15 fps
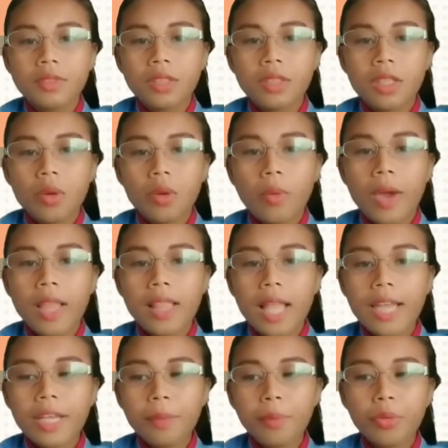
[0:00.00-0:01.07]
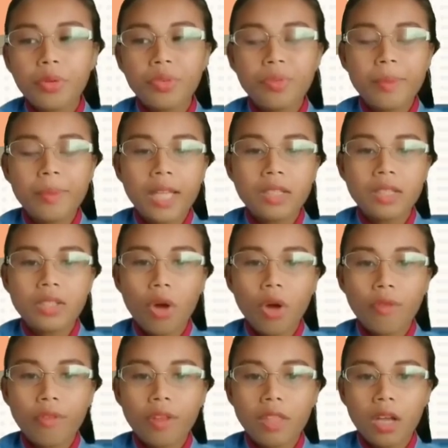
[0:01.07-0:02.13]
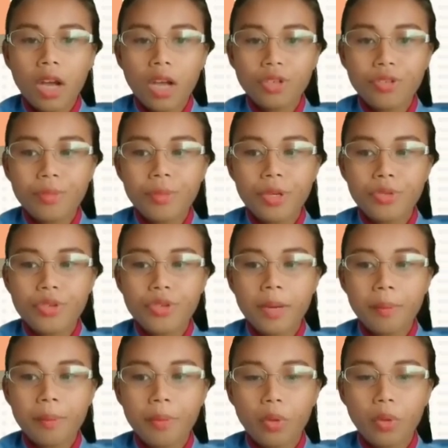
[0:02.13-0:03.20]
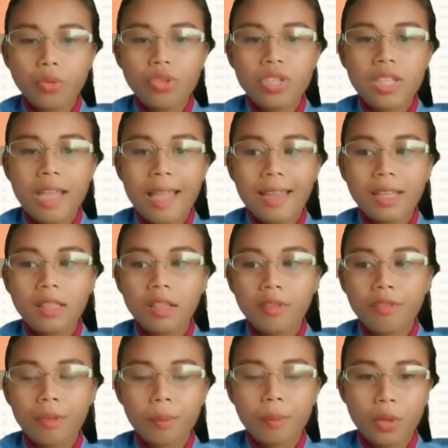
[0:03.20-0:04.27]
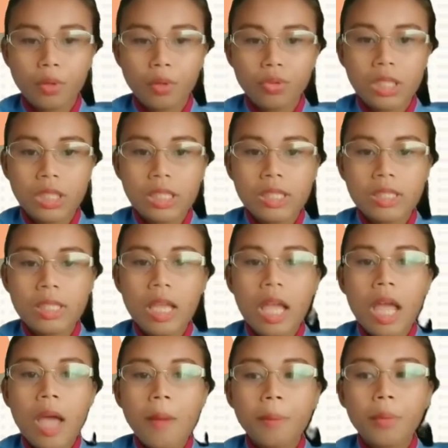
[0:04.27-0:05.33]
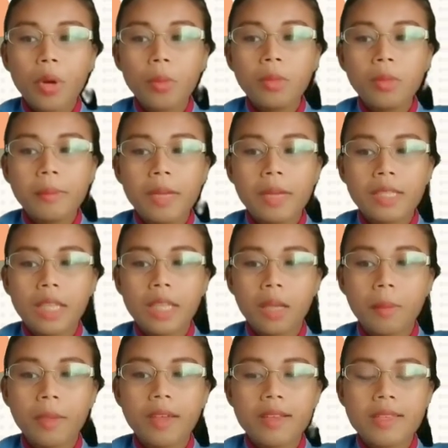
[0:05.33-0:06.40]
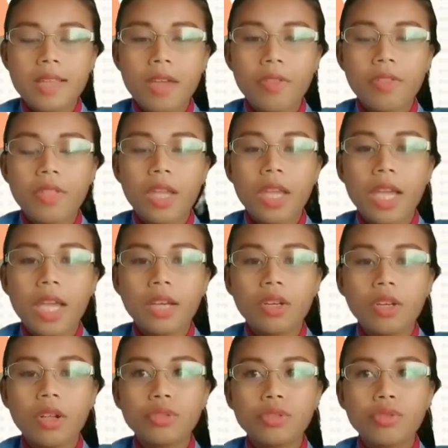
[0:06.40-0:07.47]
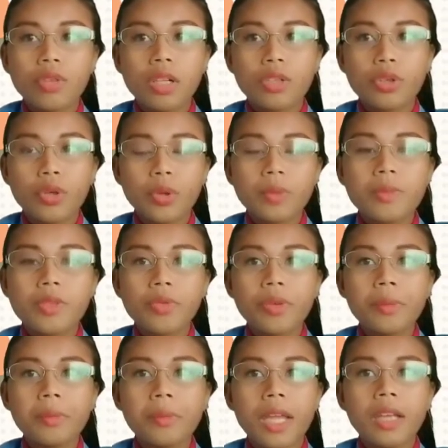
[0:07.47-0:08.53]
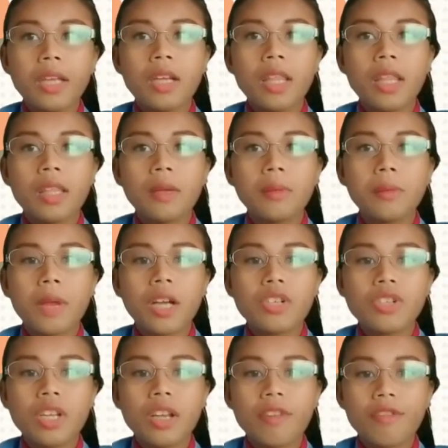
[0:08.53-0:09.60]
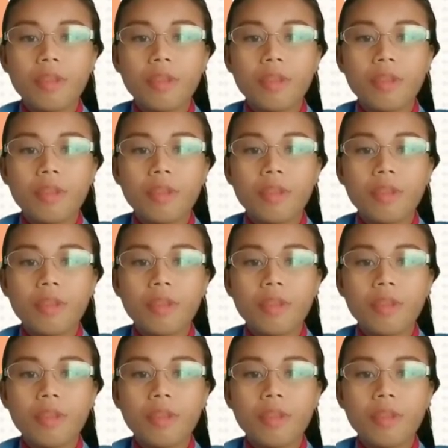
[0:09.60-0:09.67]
While an improvement over the contribution approach, the additive approach is problematic because ethnic and cultural groups remain on the margin of the